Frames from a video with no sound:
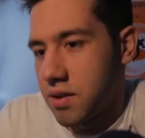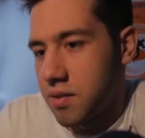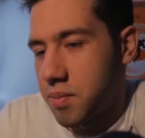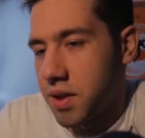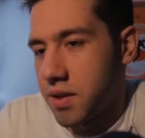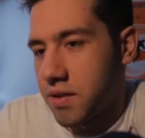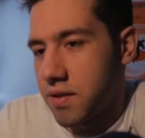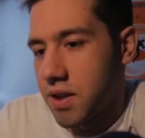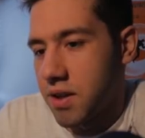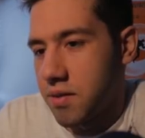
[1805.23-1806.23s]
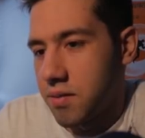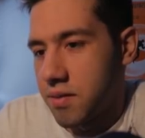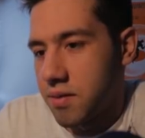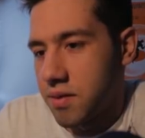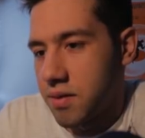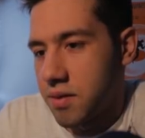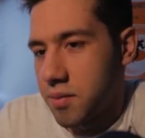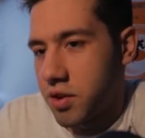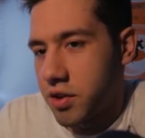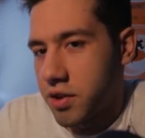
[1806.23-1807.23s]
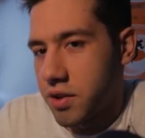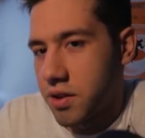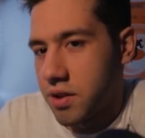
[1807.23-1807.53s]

to play this late, but sure.